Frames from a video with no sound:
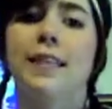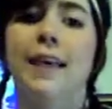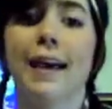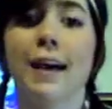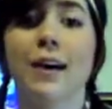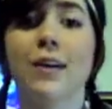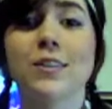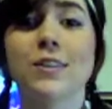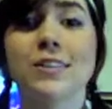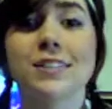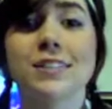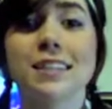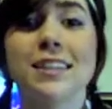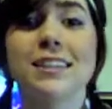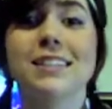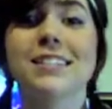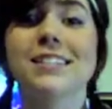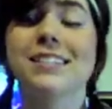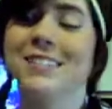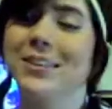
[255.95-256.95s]
The house
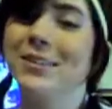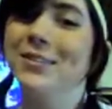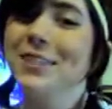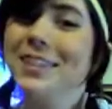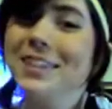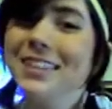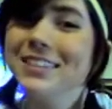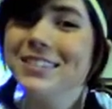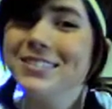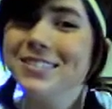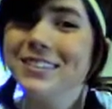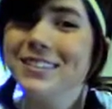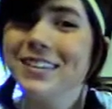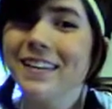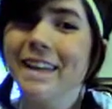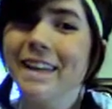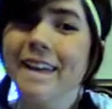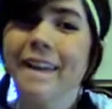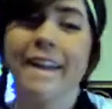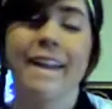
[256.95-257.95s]
is so cute.
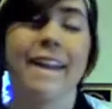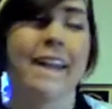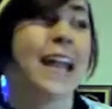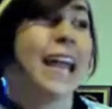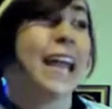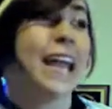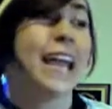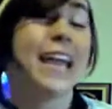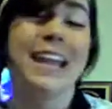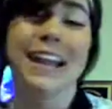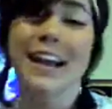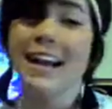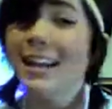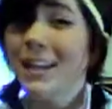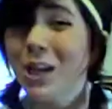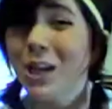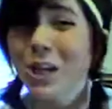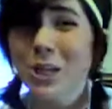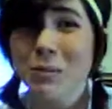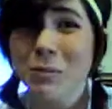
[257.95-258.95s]
And I
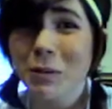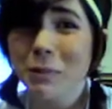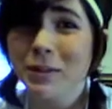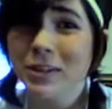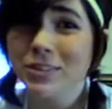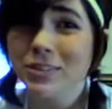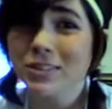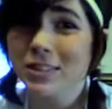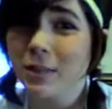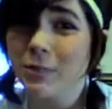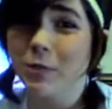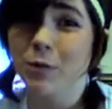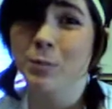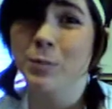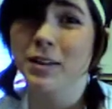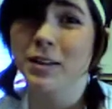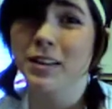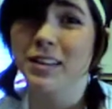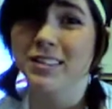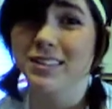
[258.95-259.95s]
know that my parents love
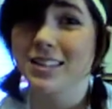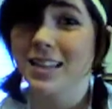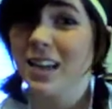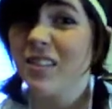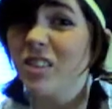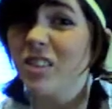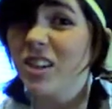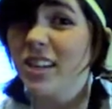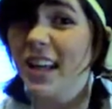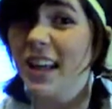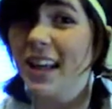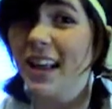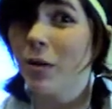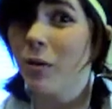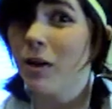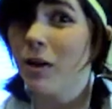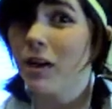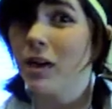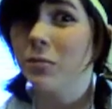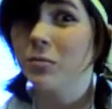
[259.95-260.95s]
it because every day I
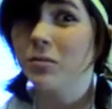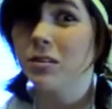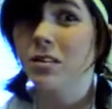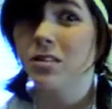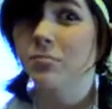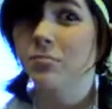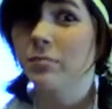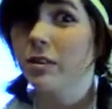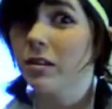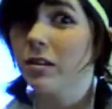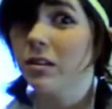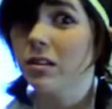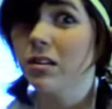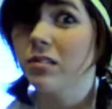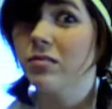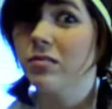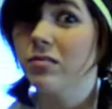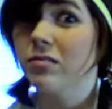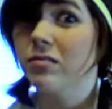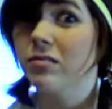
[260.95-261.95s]
wake up to the smell
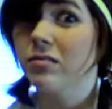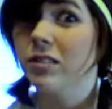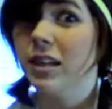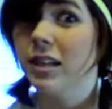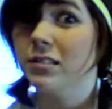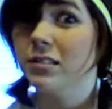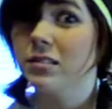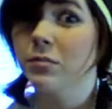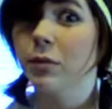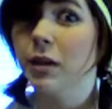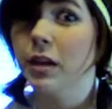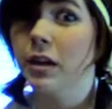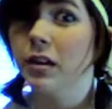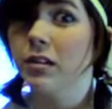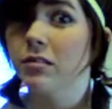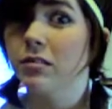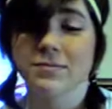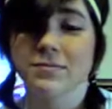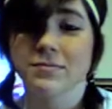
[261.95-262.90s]
of eggs and bacon.